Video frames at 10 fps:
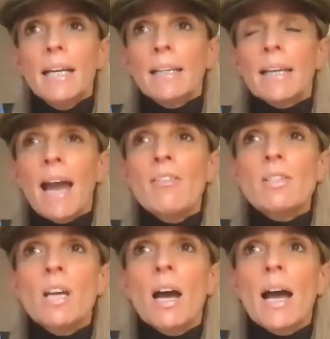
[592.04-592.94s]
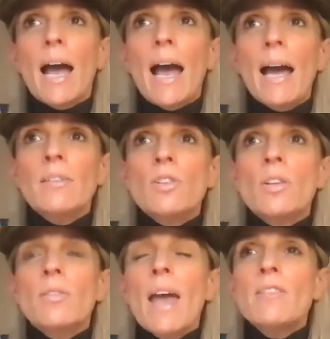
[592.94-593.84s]
the character, and
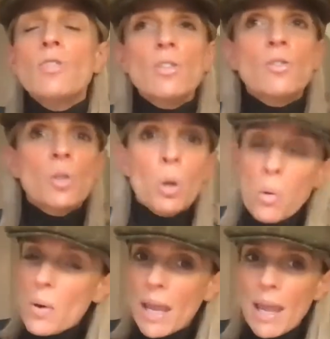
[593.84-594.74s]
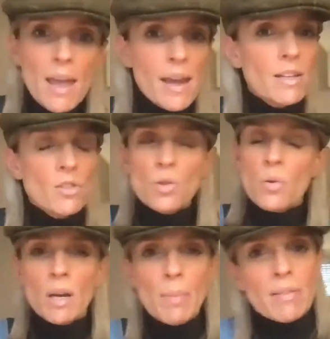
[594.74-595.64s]
they're just talking, and he's
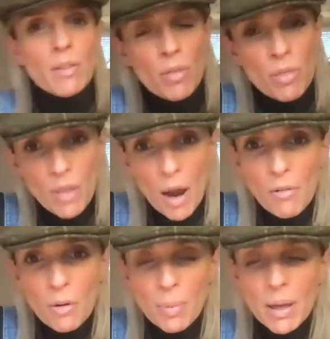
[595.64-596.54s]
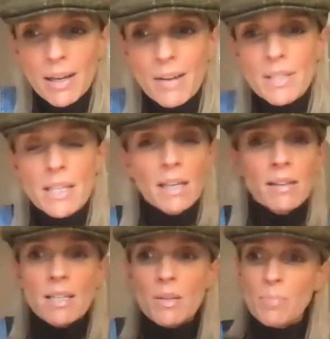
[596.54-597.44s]
talking about the therapy and everything,
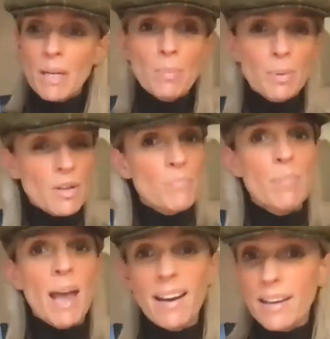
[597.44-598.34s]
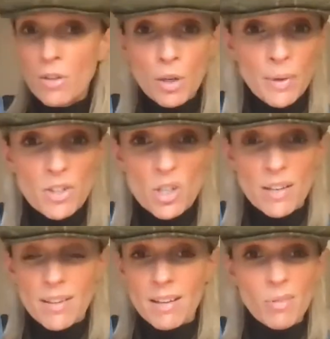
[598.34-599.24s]
and these are people that barely knew each
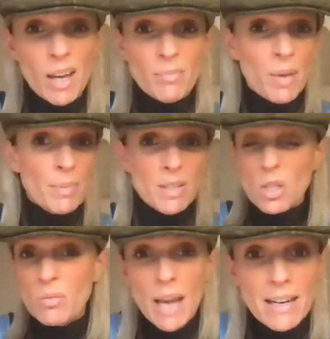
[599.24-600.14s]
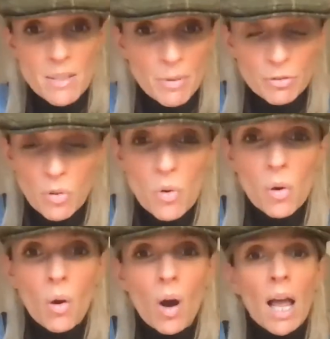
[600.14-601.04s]
other, like maybe 2 days
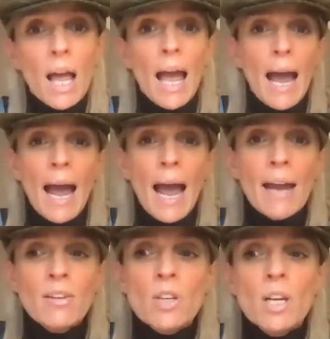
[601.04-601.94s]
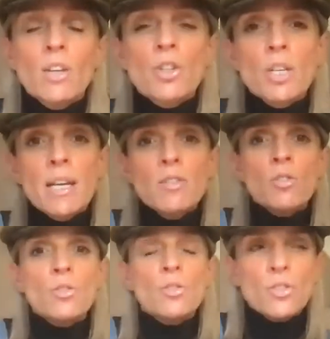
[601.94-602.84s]
before, and
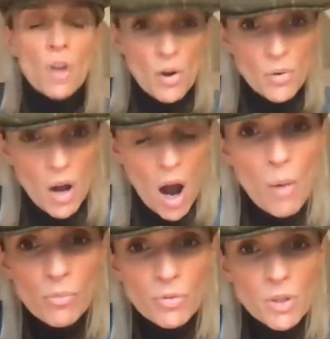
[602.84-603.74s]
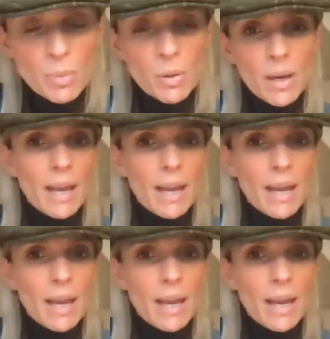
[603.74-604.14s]
she's so comfortable